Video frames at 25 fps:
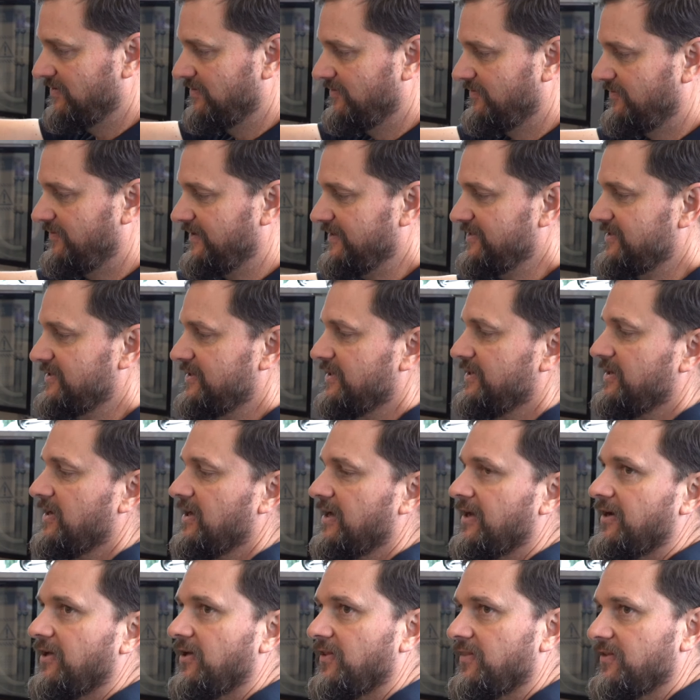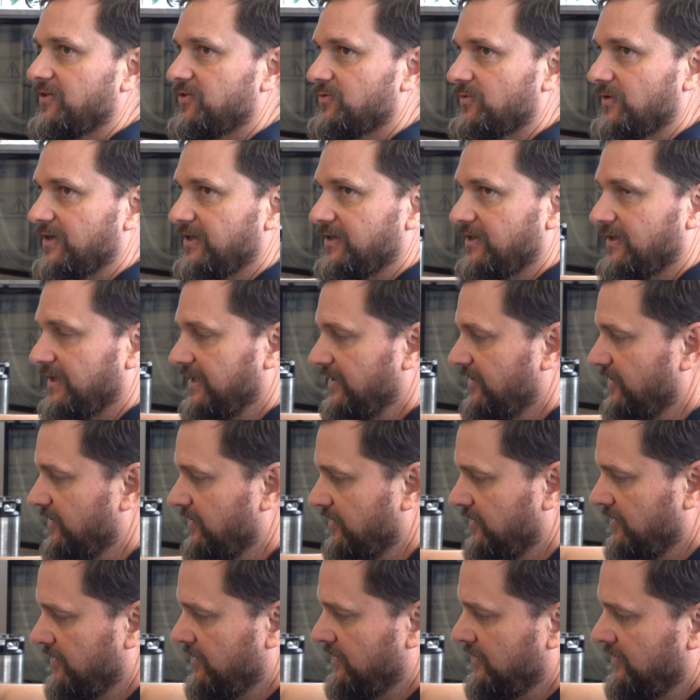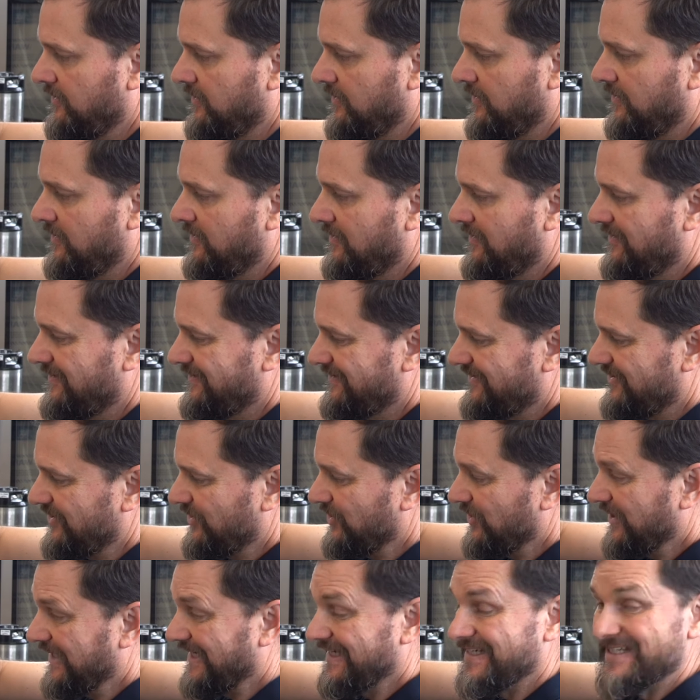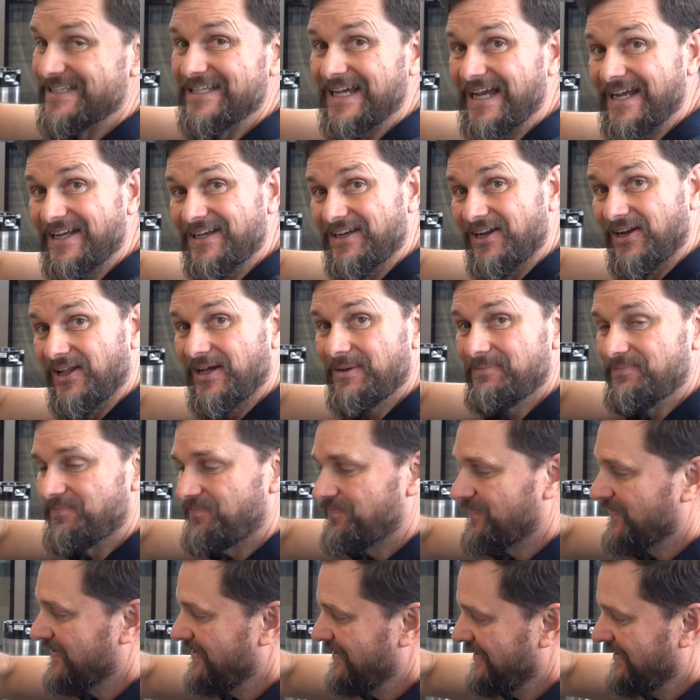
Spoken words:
fits the nut on this regulator. Go ahead and tighten it up,